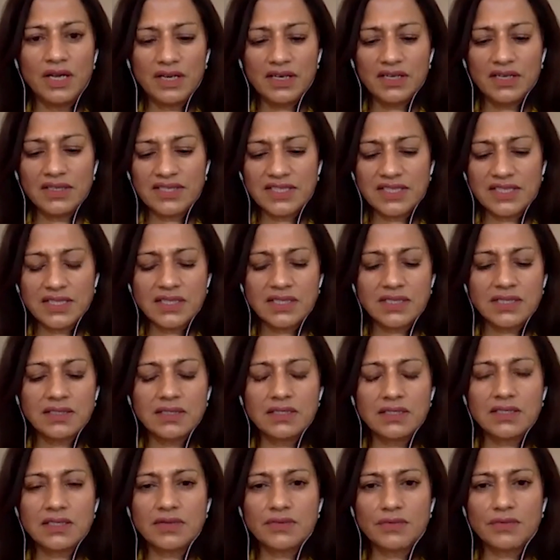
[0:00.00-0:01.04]

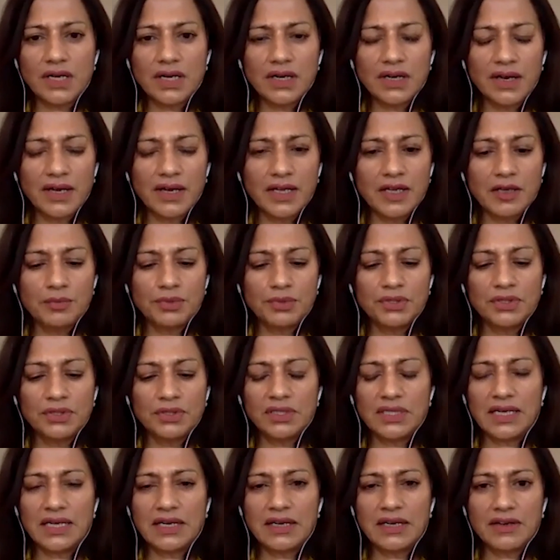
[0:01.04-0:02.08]
consistent and
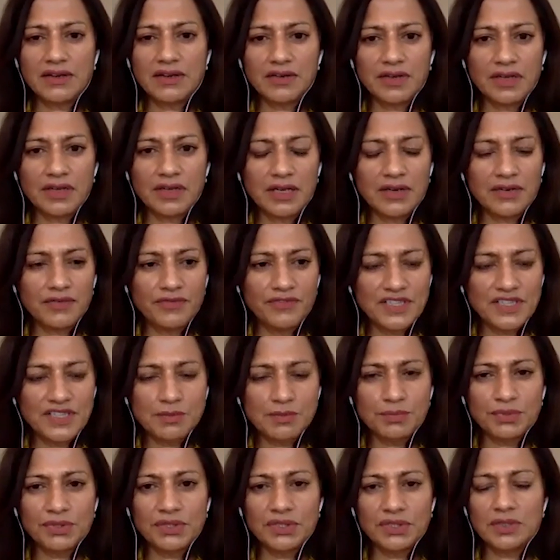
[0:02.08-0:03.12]
reliable and
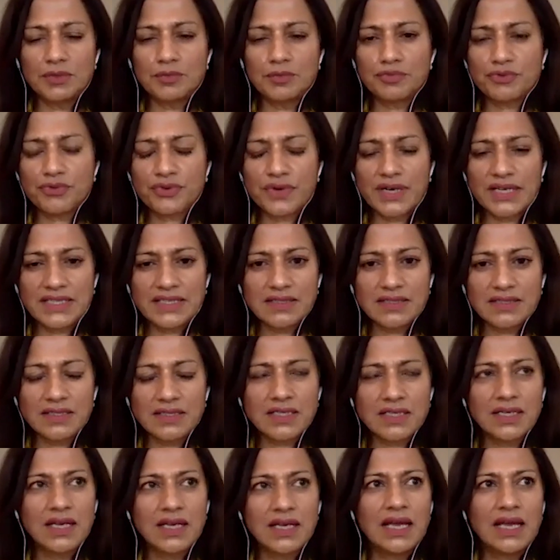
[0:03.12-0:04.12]
visible and present,